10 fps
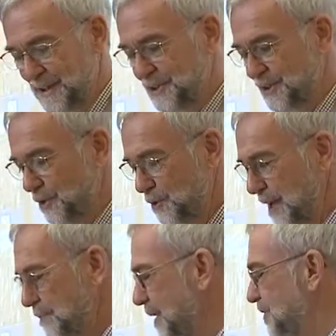
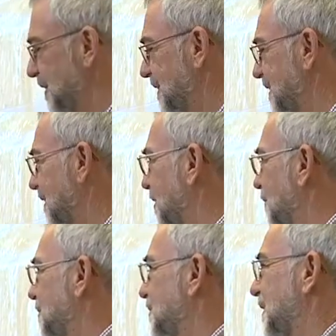So I mentioned in the
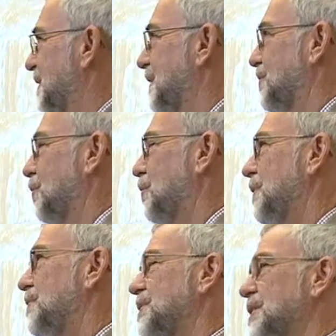notes that it's
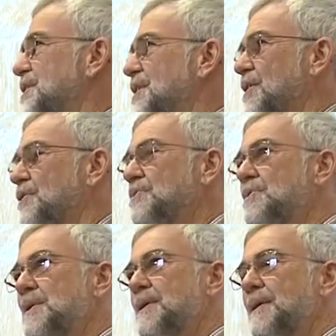almost as
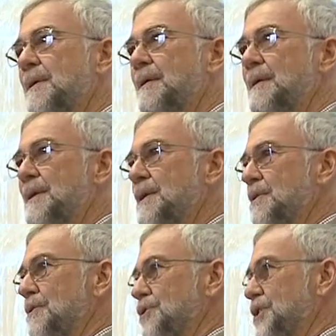though
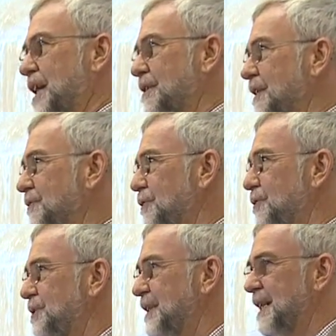sharing
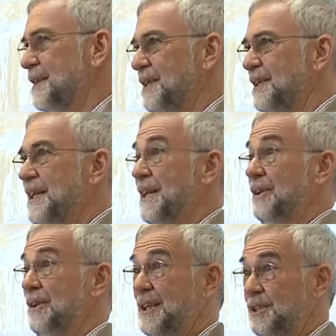food together,
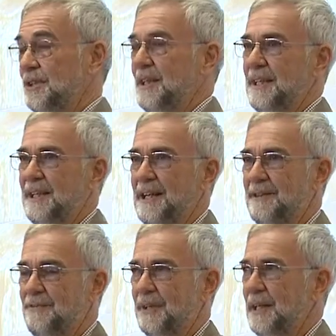listening
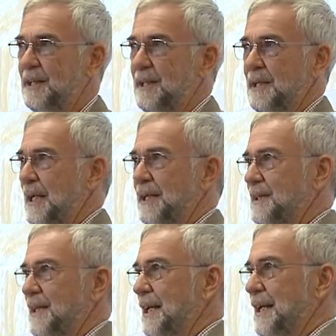carefully,
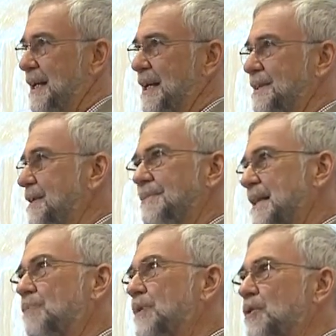
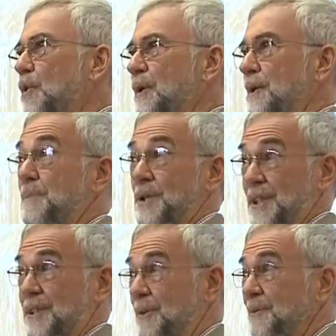can we call it
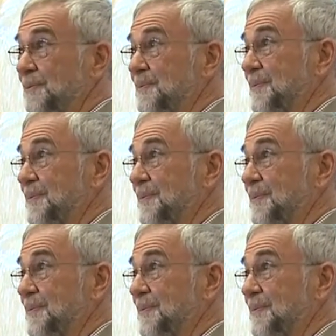mystical?